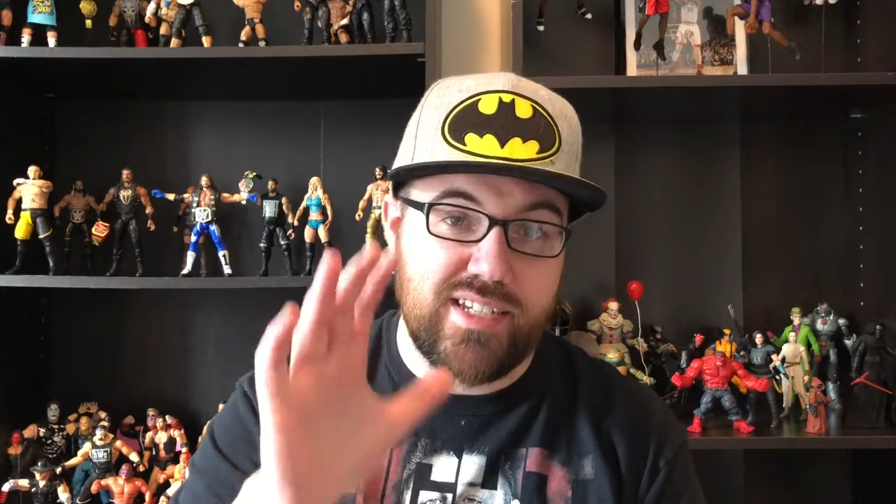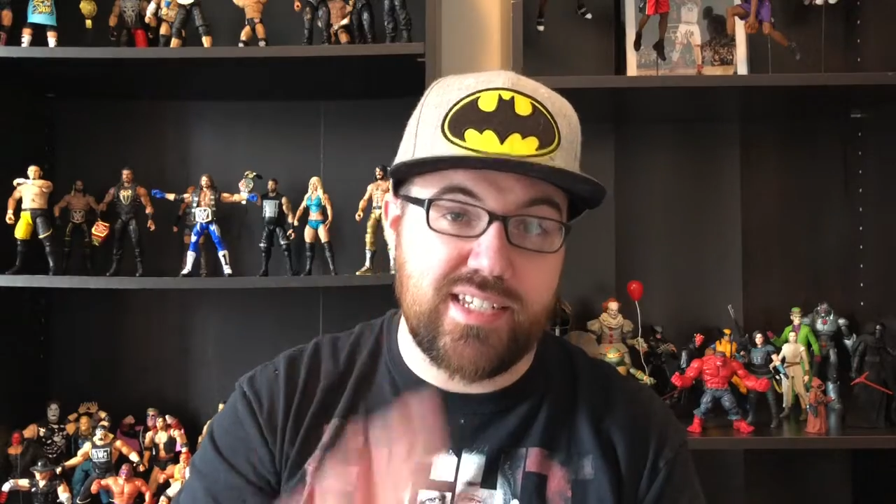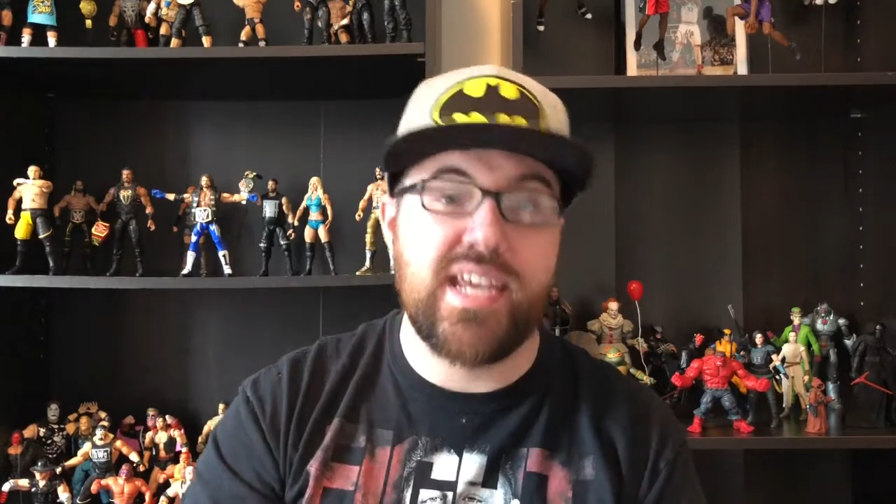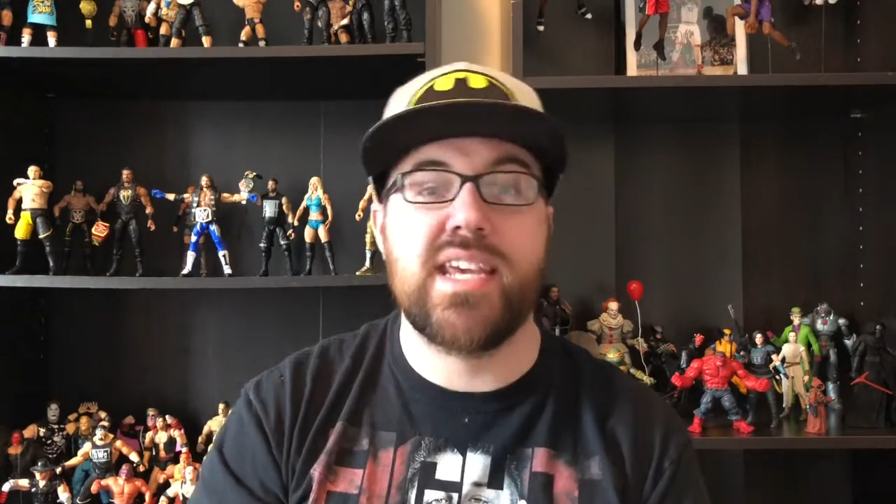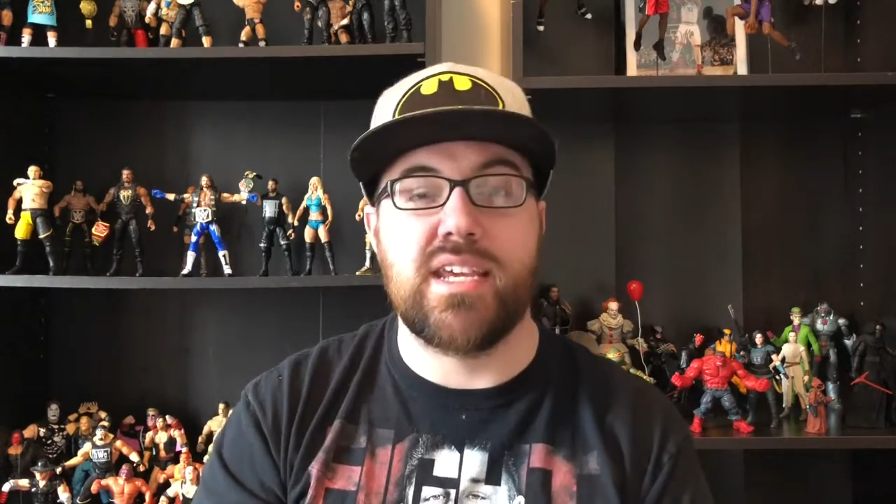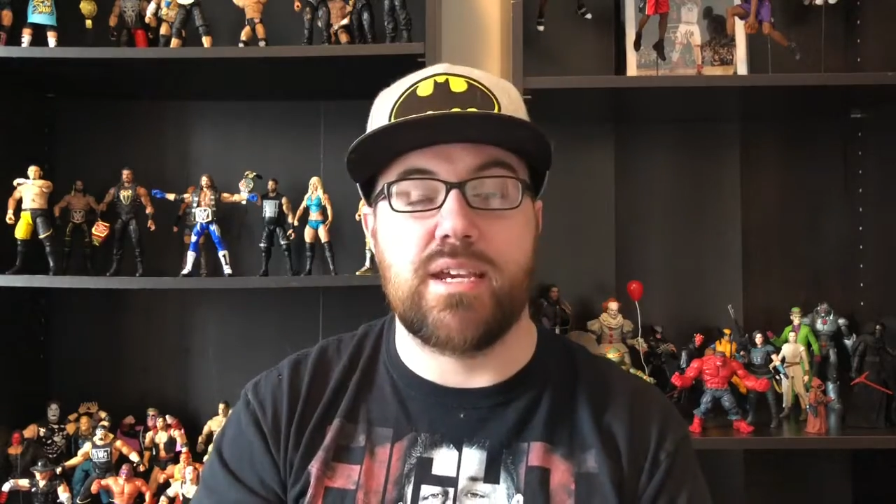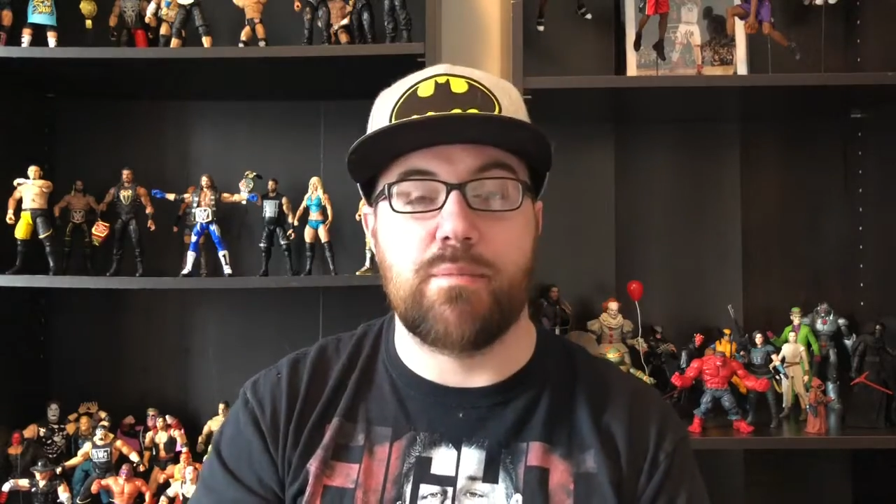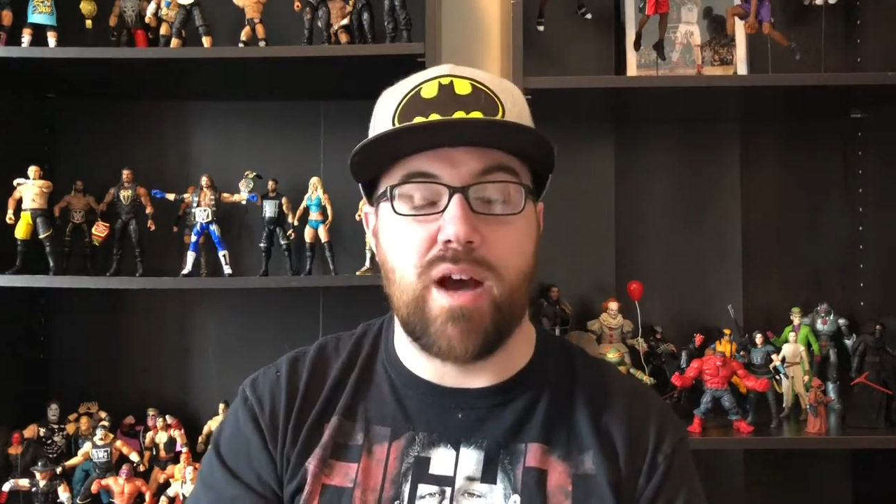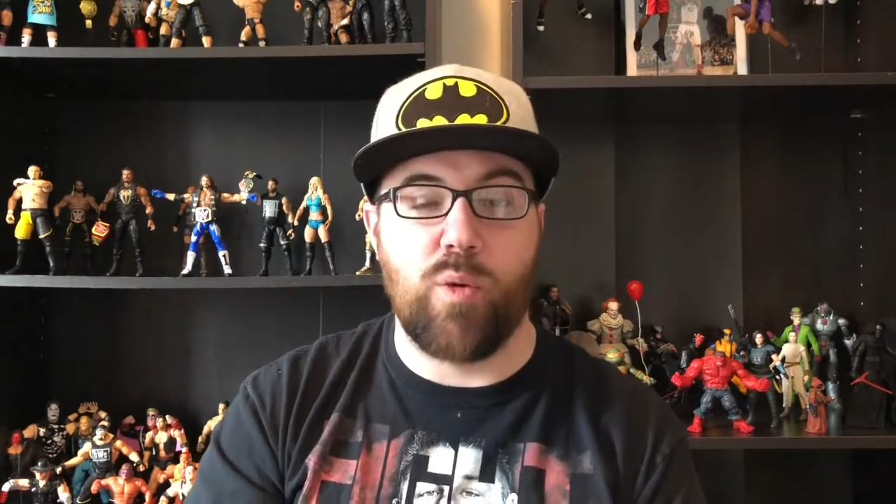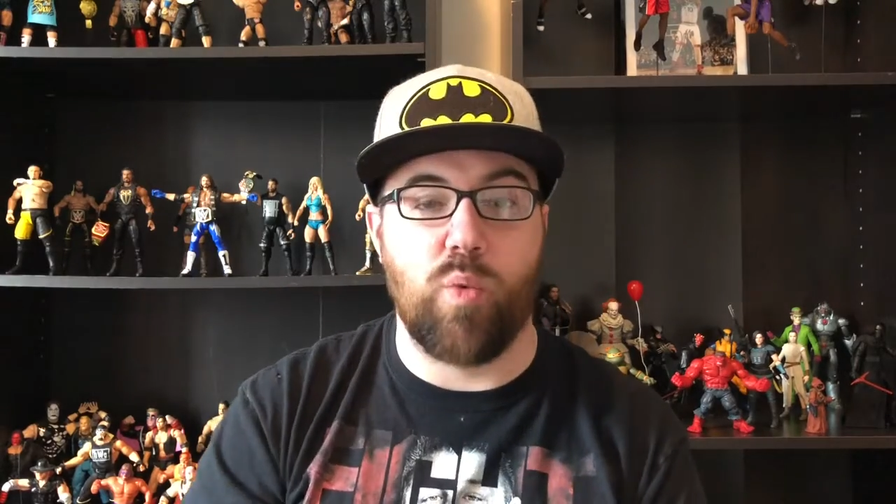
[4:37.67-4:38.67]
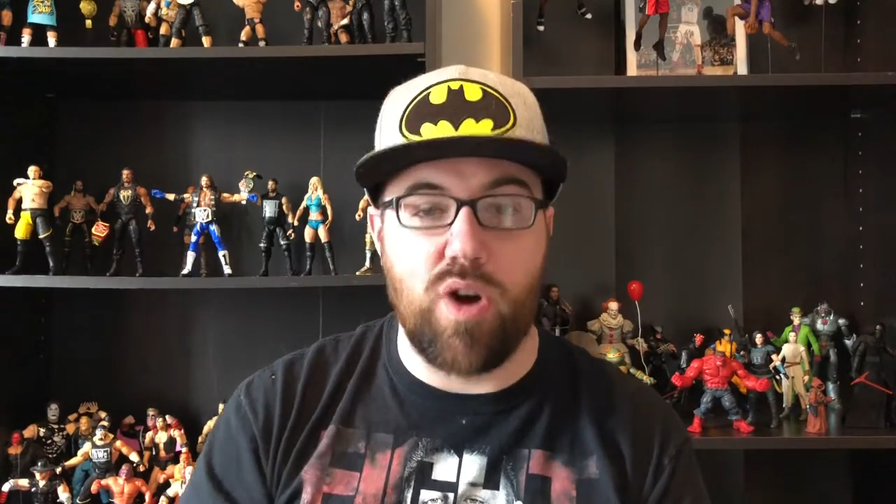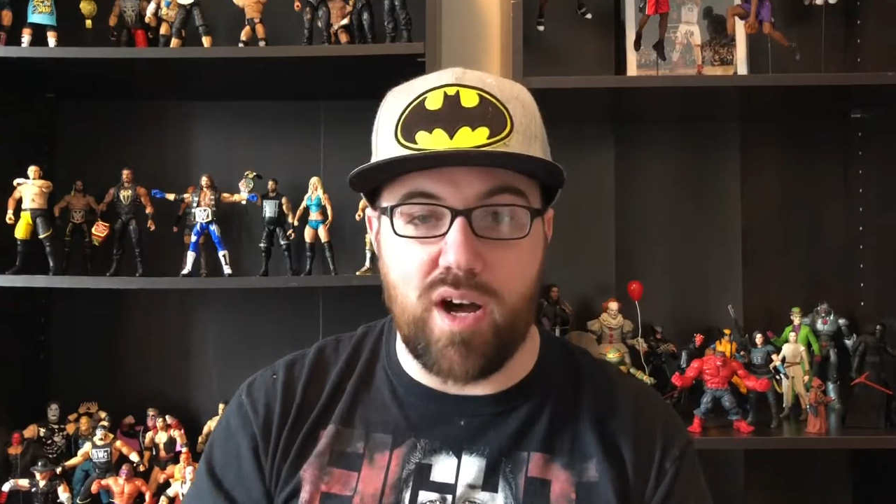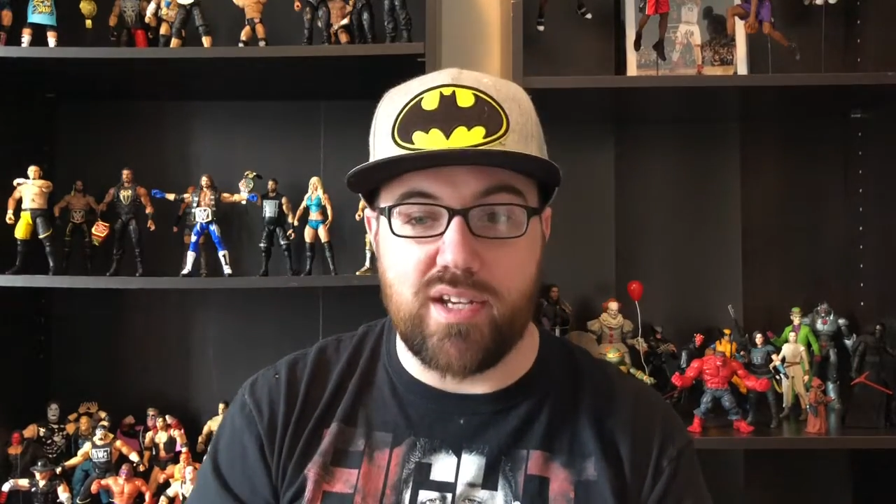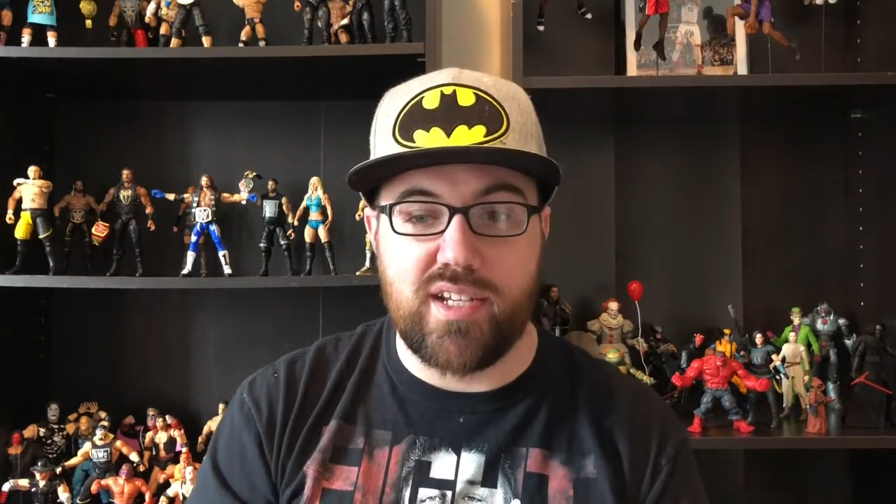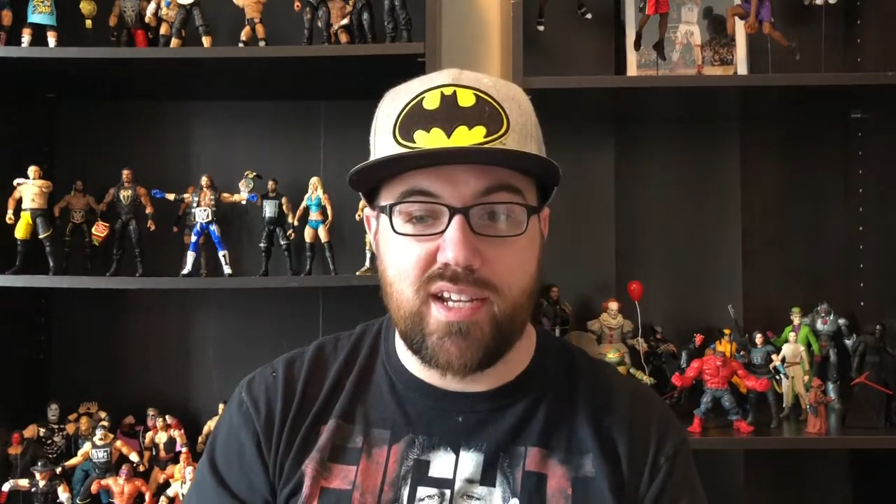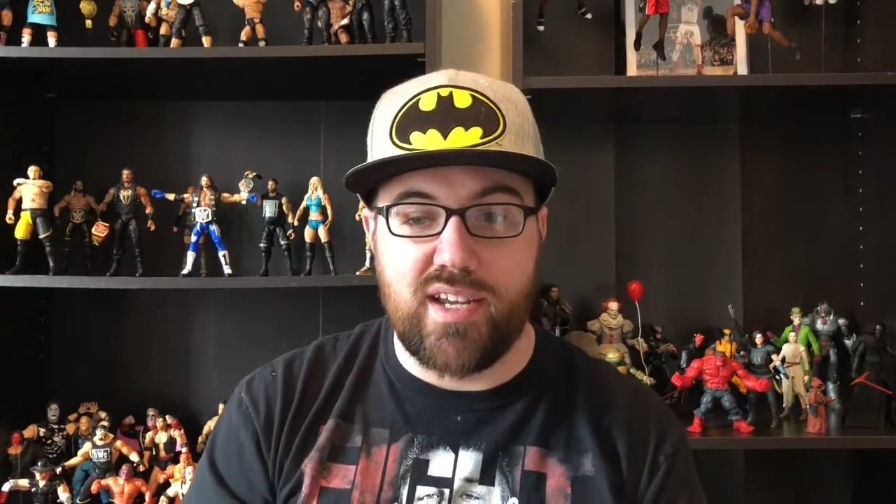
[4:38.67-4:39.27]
team I want